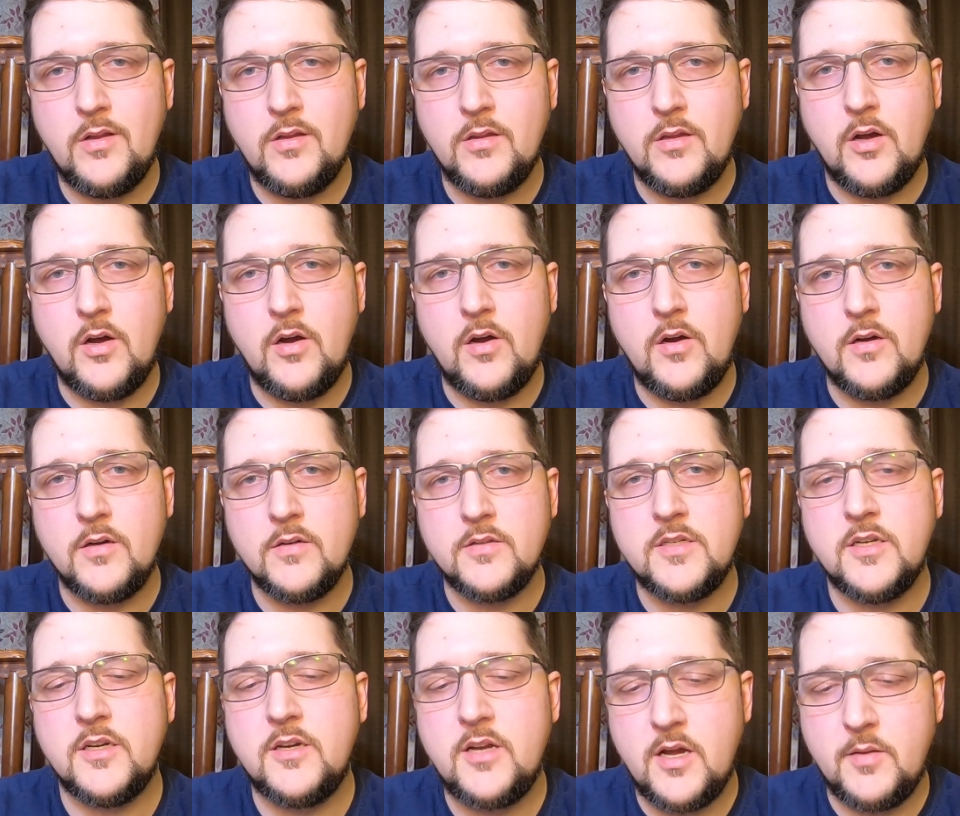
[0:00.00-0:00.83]

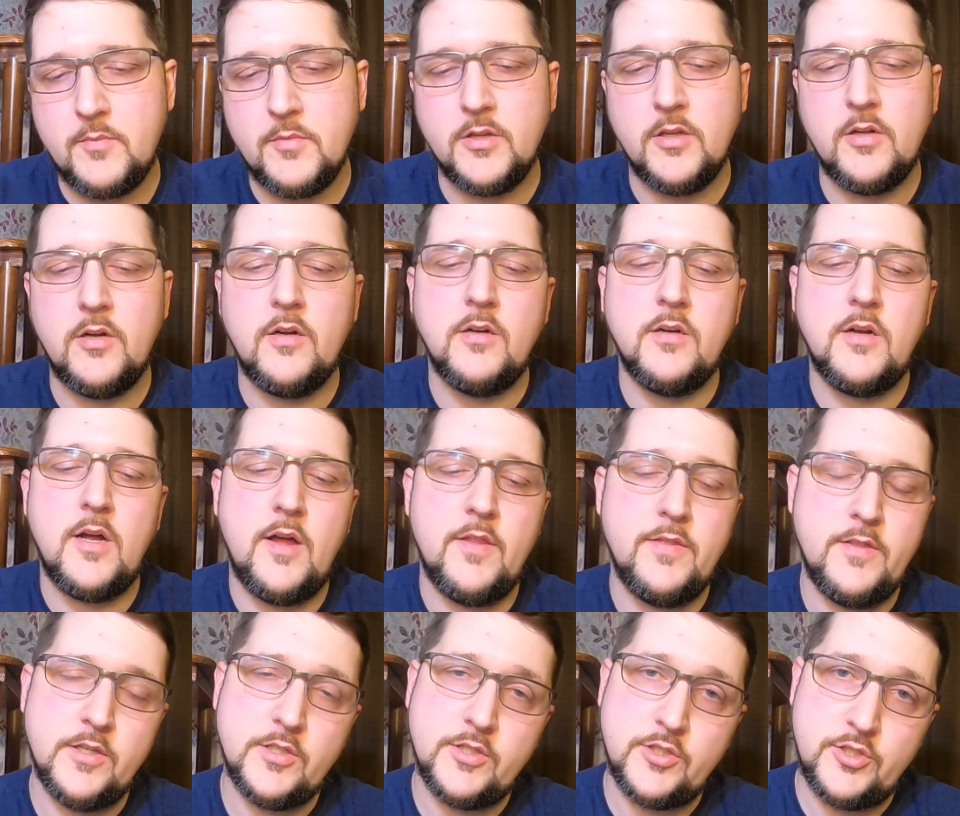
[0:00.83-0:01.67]
along to come along
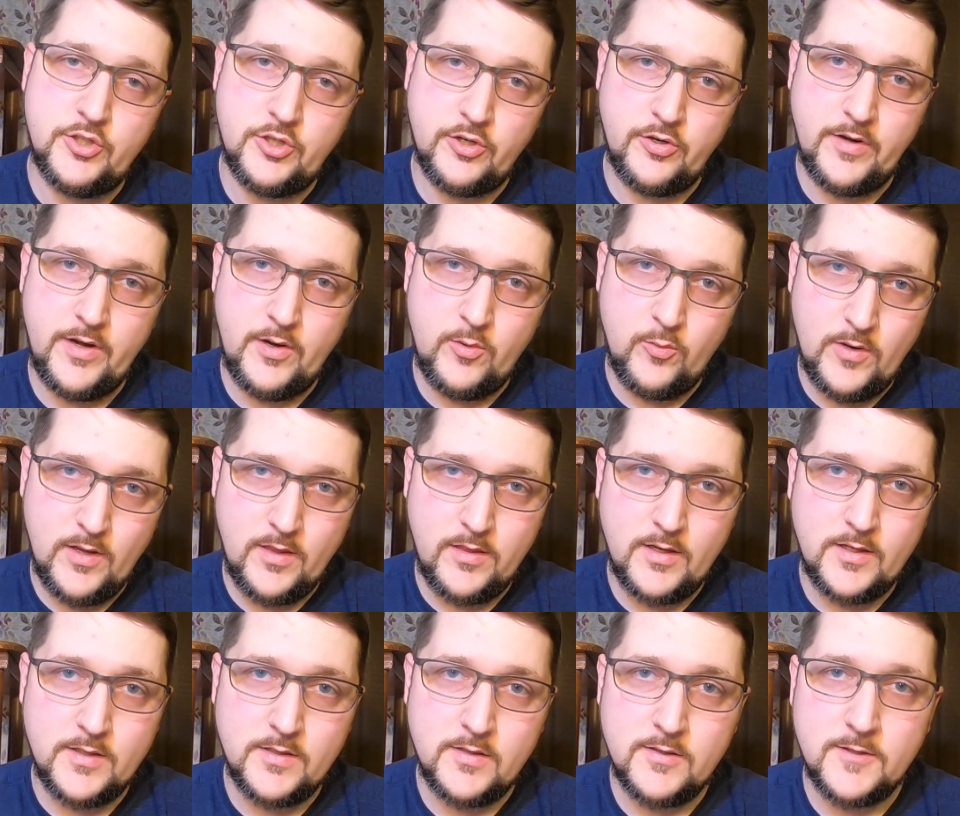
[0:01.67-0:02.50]
on this journey
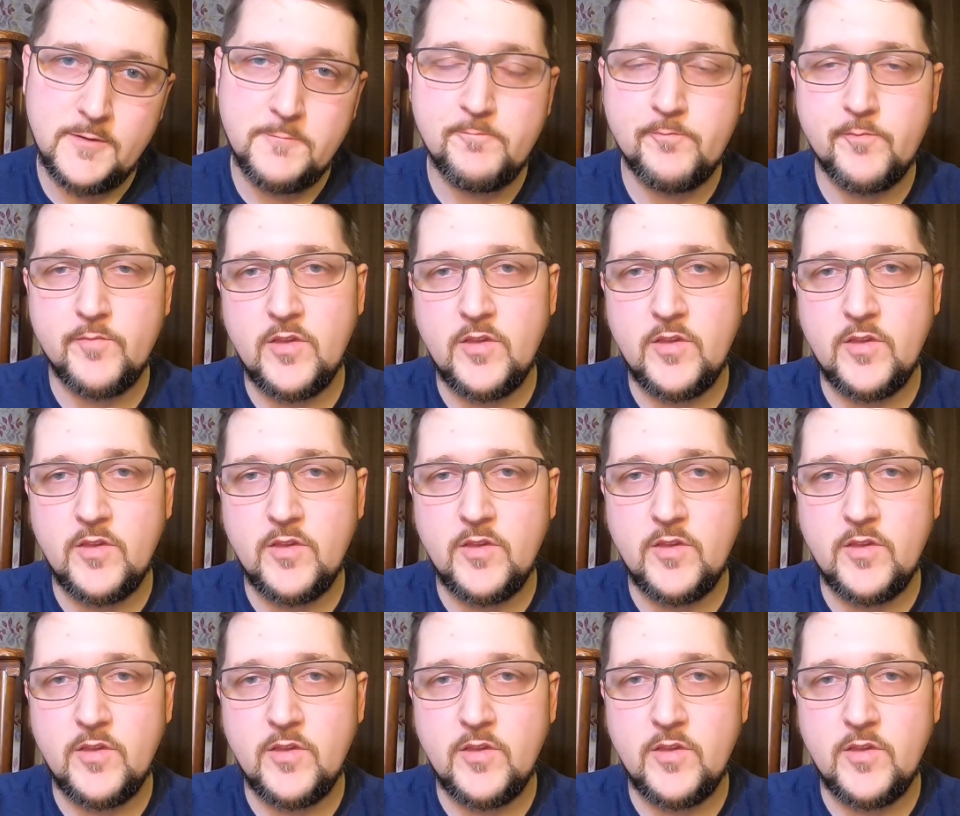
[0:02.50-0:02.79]
with us.